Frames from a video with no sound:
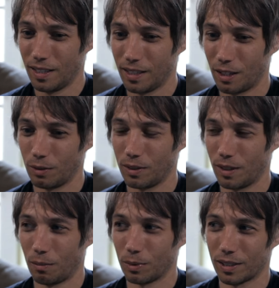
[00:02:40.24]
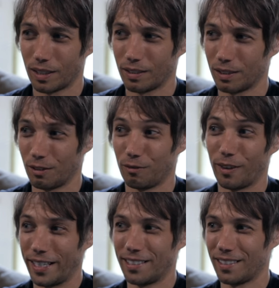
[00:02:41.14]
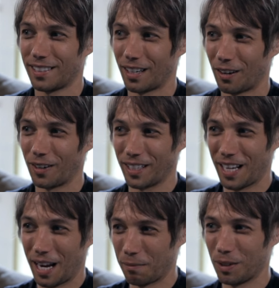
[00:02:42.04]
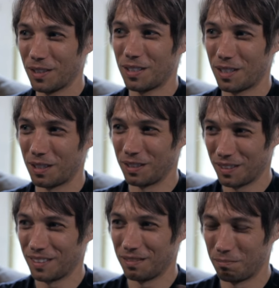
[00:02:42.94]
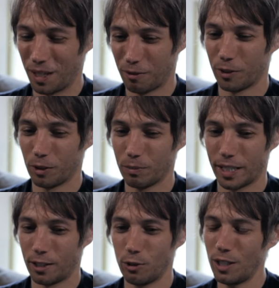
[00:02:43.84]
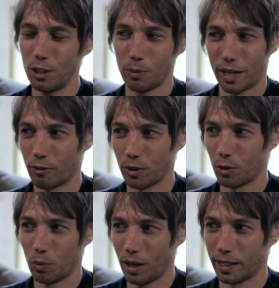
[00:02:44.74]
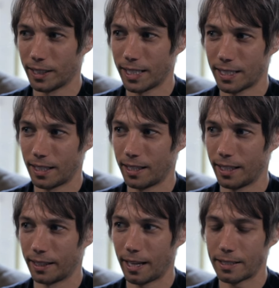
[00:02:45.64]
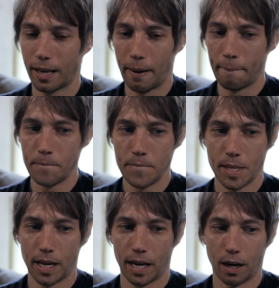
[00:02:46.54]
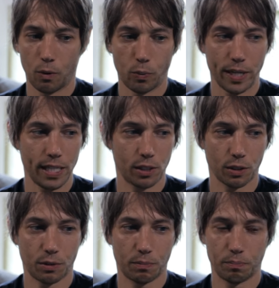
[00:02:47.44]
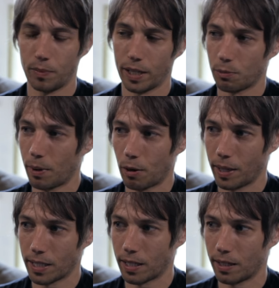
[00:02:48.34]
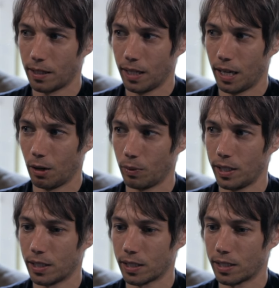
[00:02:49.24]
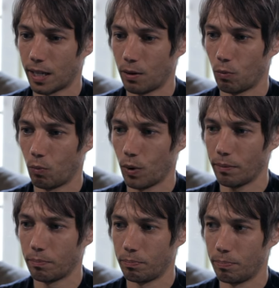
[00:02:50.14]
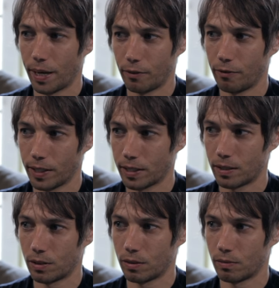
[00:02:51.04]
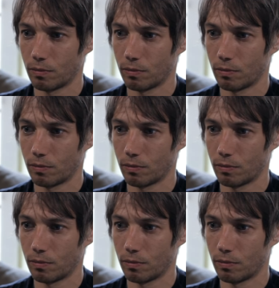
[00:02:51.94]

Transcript: you know, almost like devices that aren't cameras to make films, that you can do whatever you want. That's the thing. That's, uh, we just experimented. And we just said, what benefits